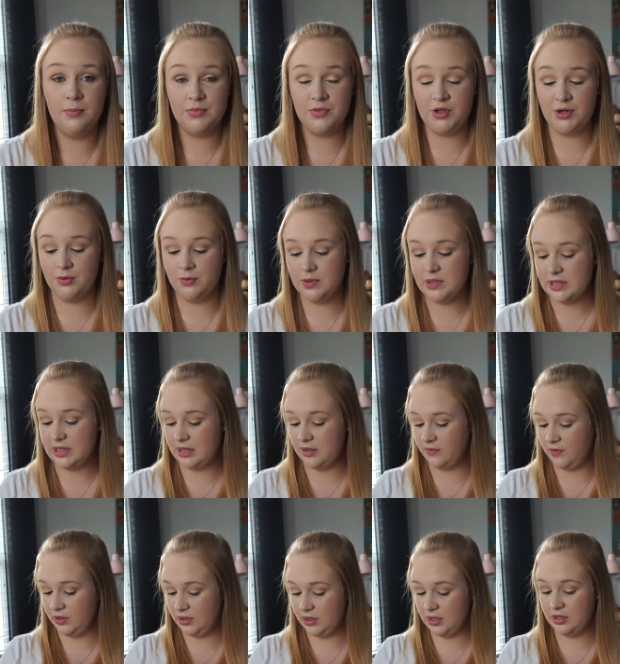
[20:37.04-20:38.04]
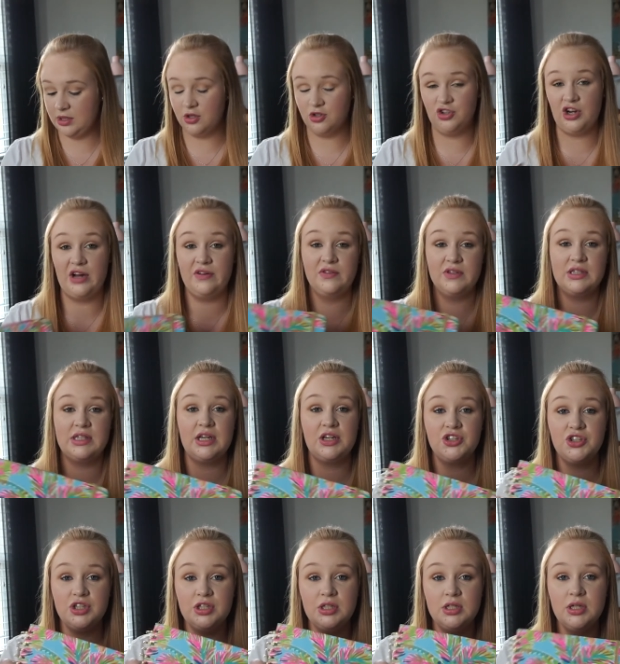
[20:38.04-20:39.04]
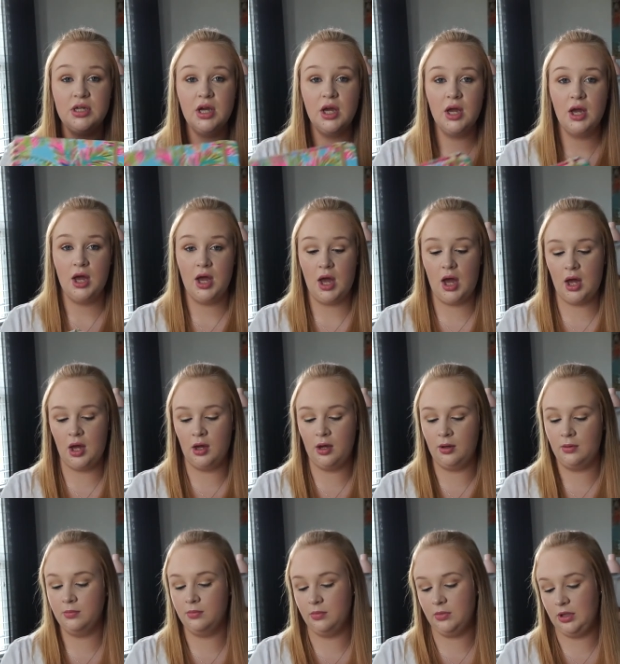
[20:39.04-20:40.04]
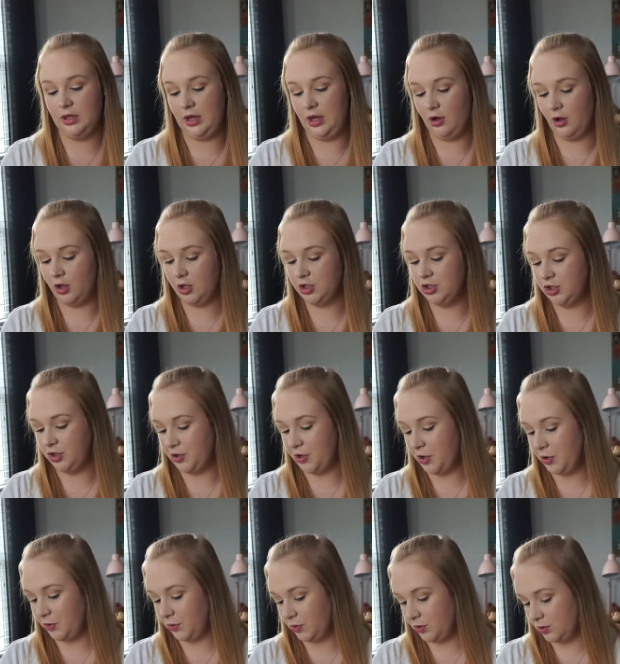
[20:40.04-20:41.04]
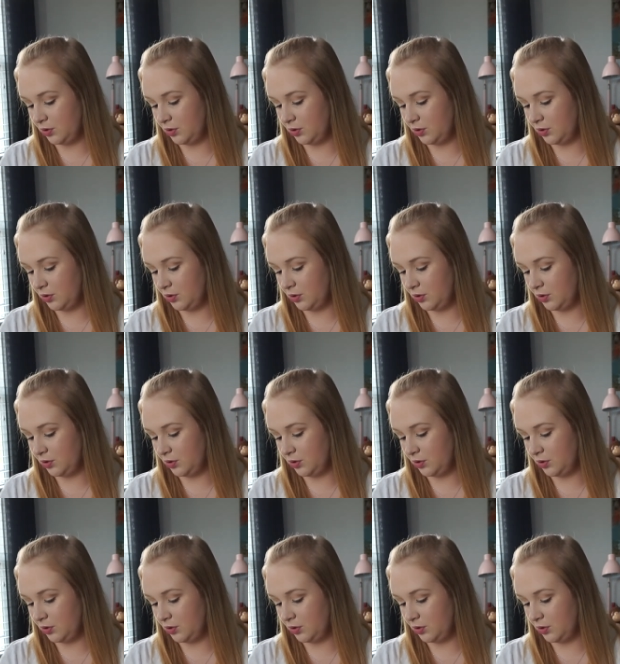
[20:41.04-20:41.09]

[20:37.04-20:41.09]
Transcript: There was even in the travel section, like here, I'll show you,